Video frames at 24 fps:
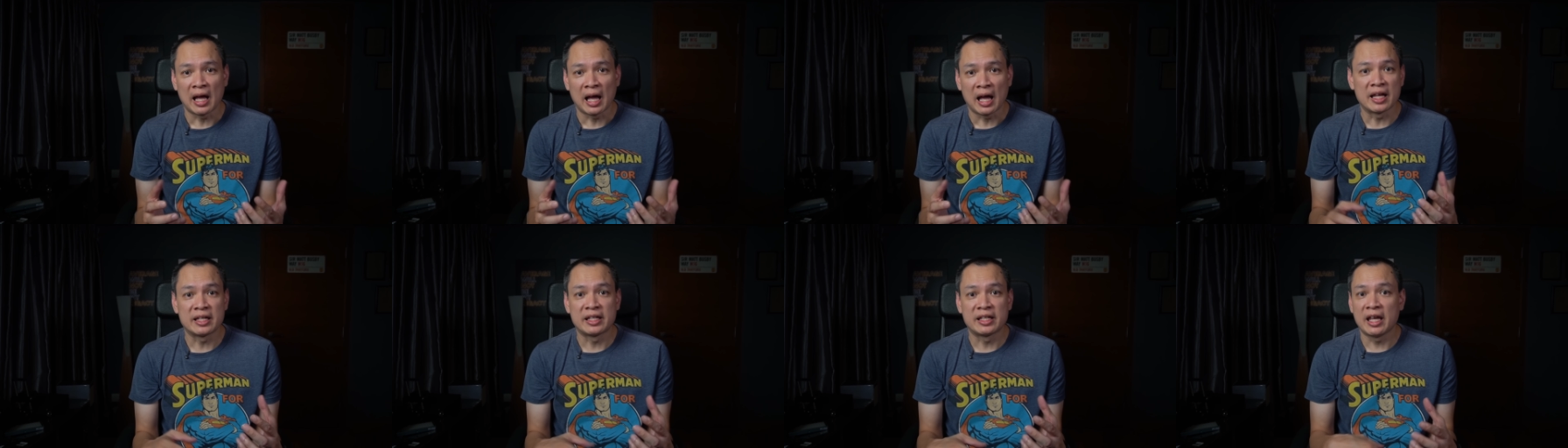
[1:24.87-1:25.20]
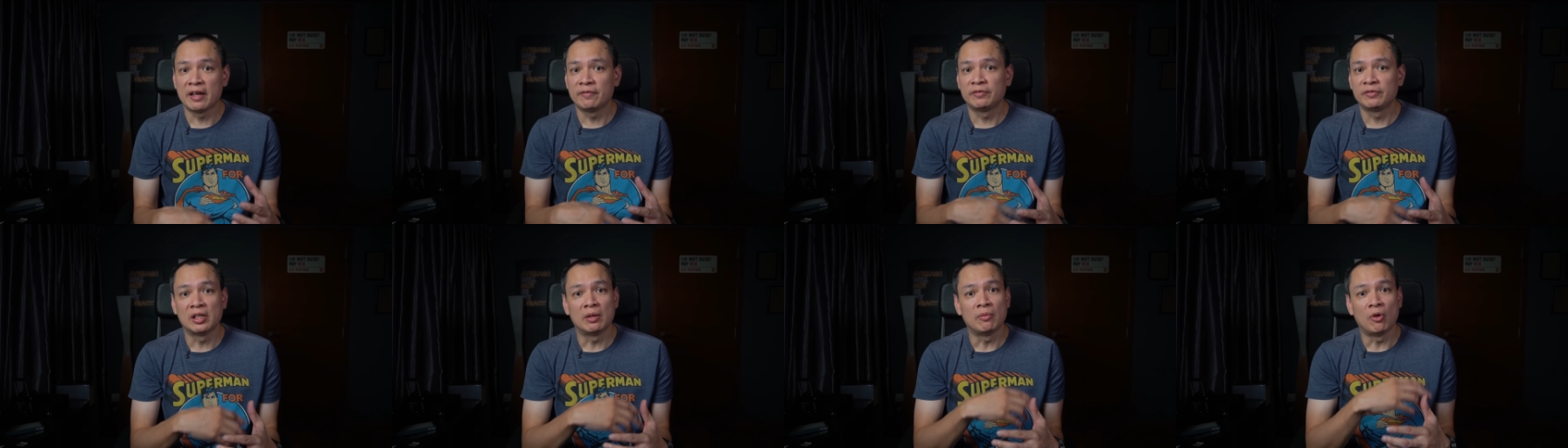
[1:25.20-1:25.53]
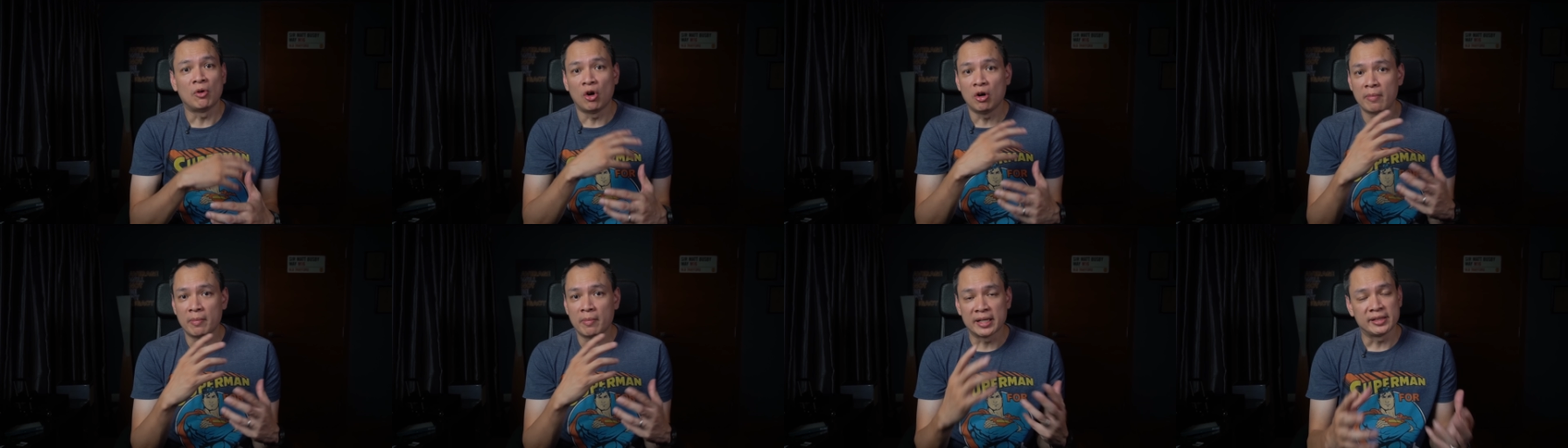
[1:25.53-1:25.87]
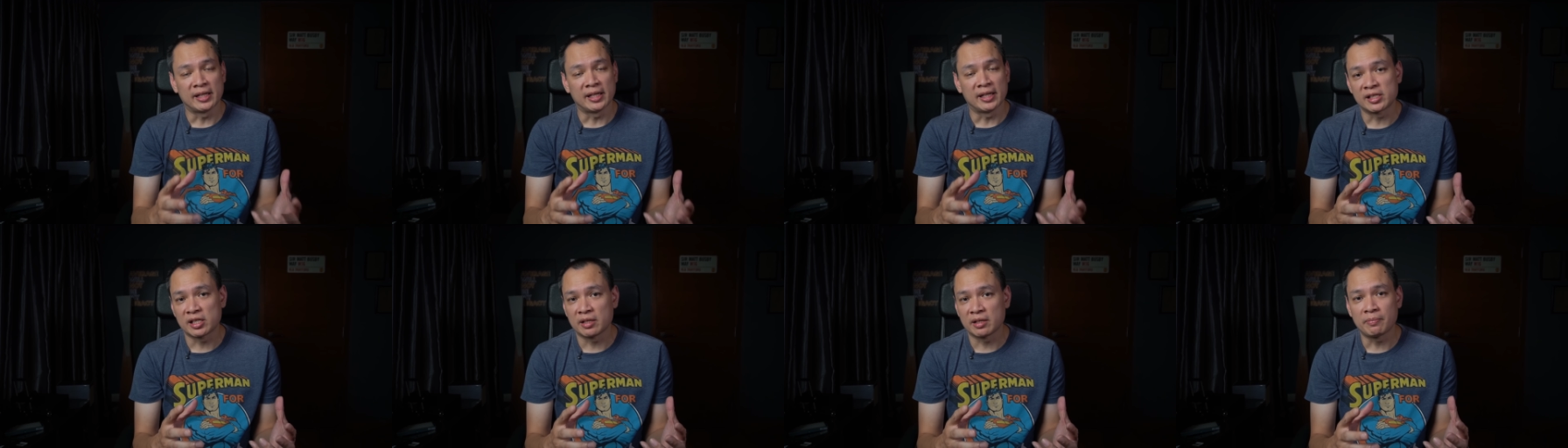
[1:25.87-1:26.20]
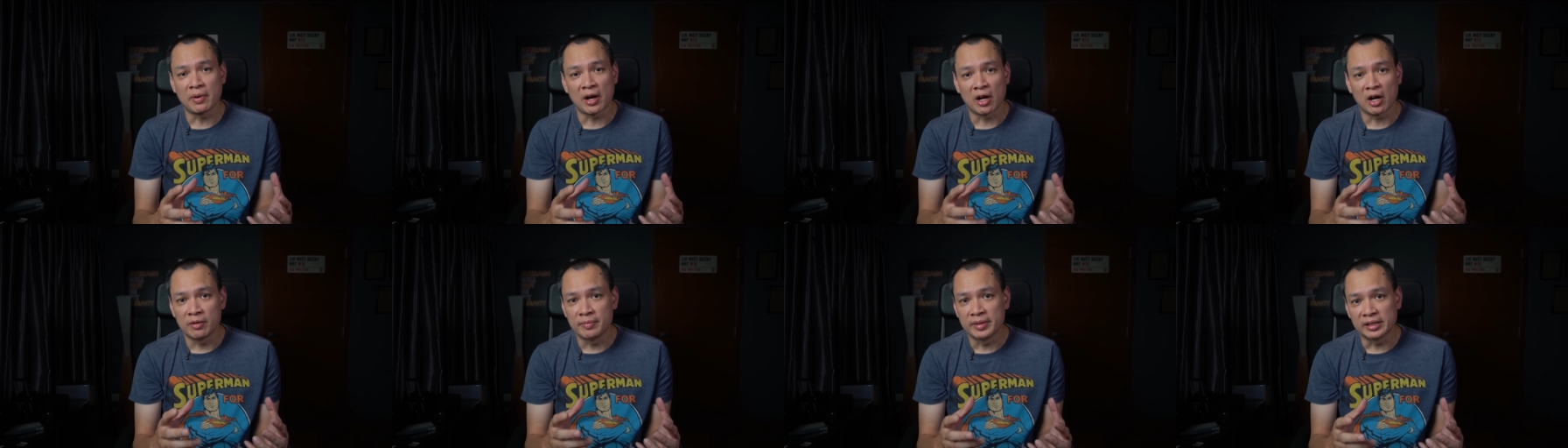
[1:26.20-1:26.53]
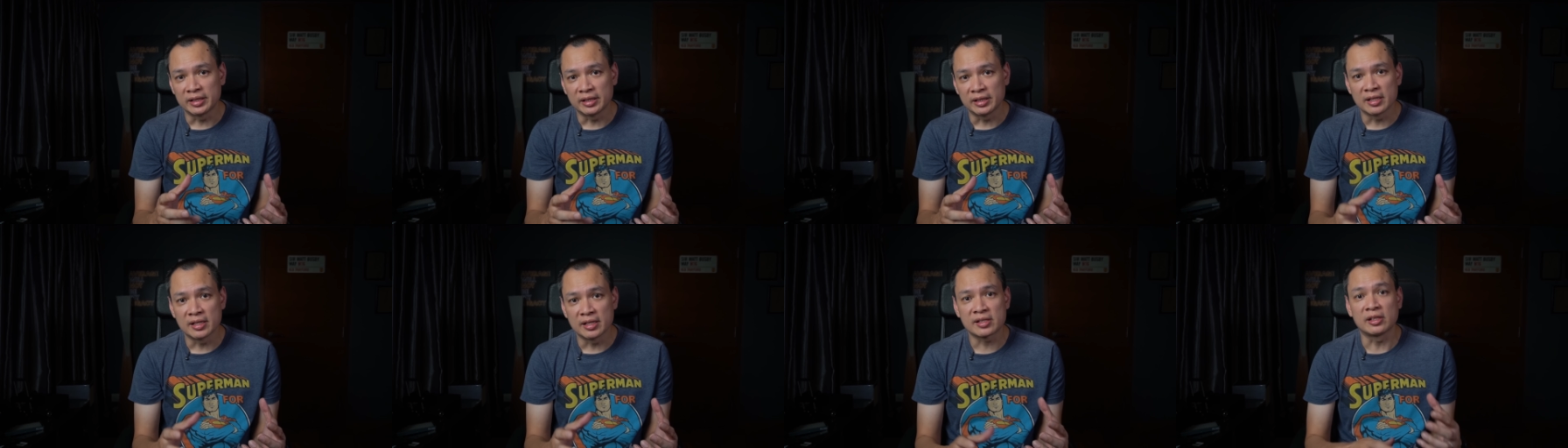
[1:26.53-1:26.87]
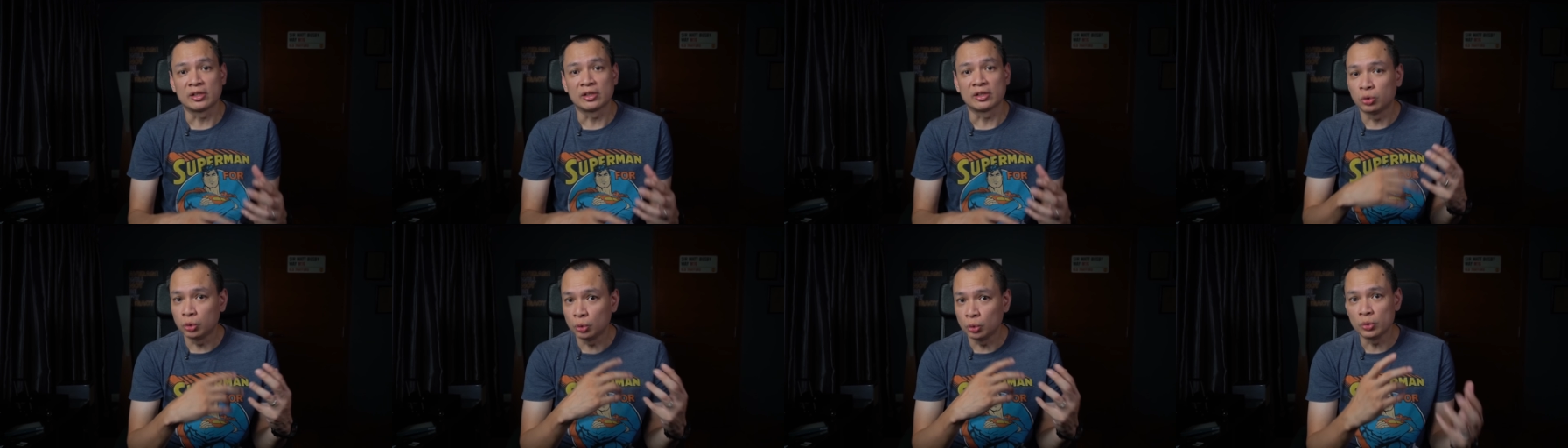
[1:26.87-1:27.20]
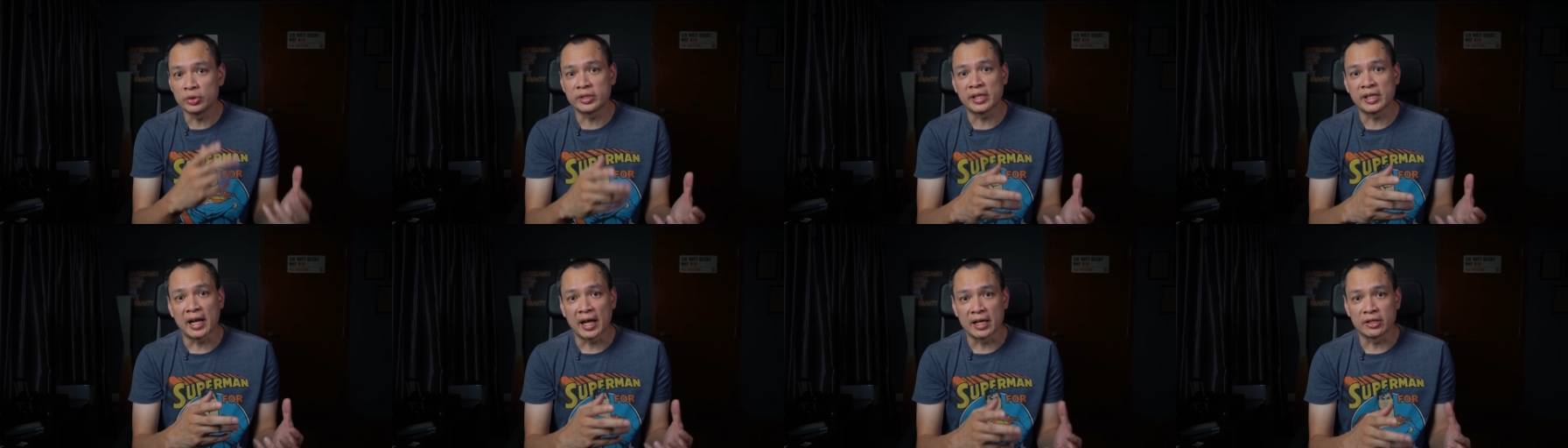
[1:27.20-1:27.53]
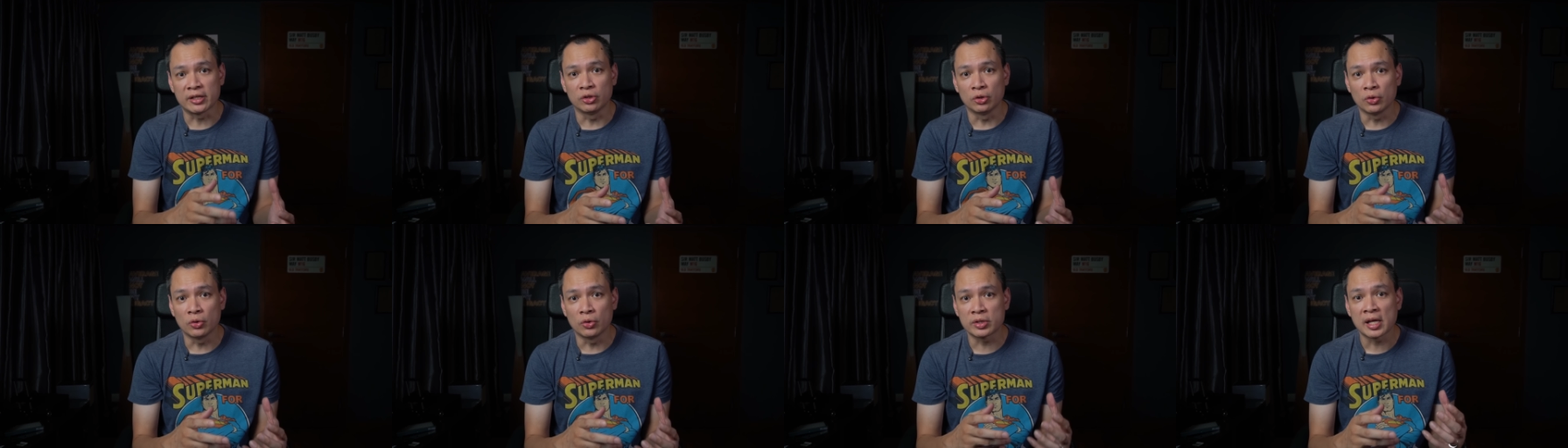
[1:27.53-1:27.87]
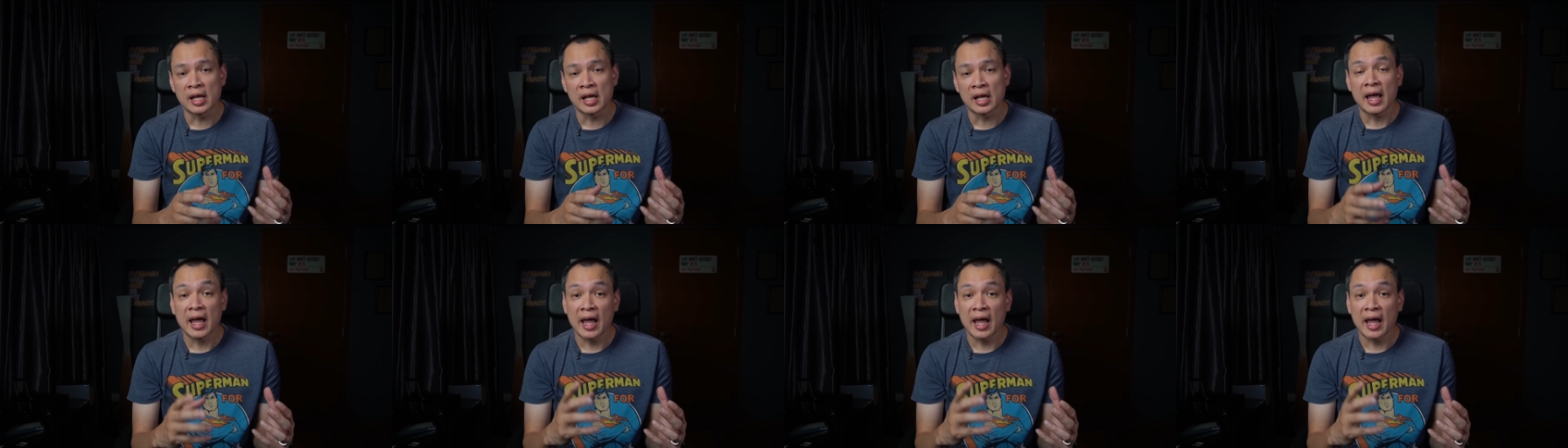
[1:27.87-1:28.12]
I gave them all my testing parameters, the tools that I use,